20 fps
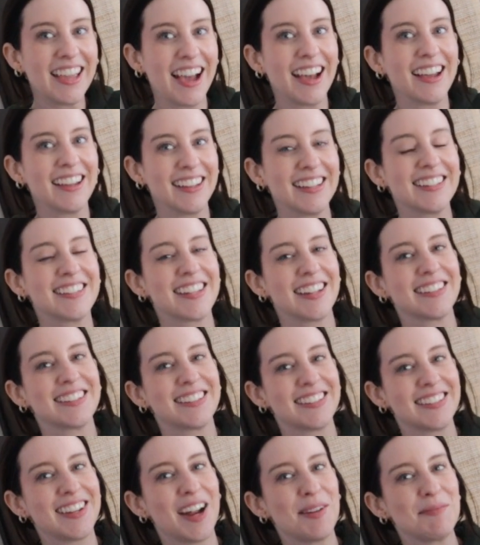Yeah, it
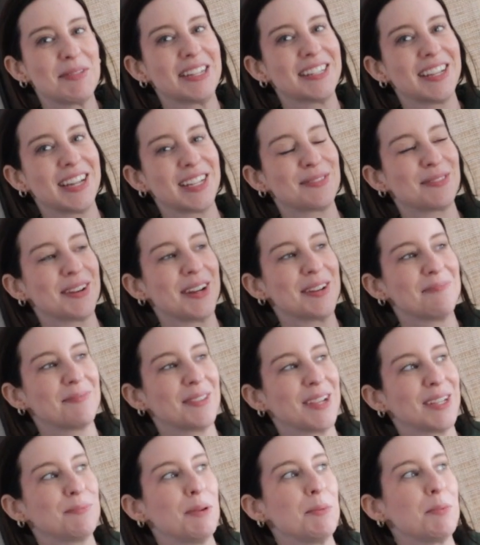said "Stop Being Desperate"
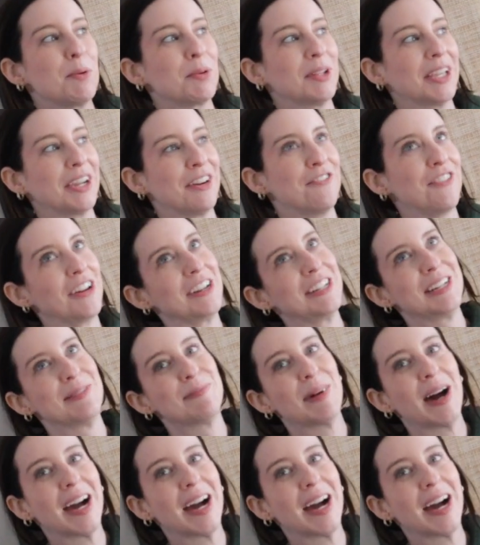because people were like offended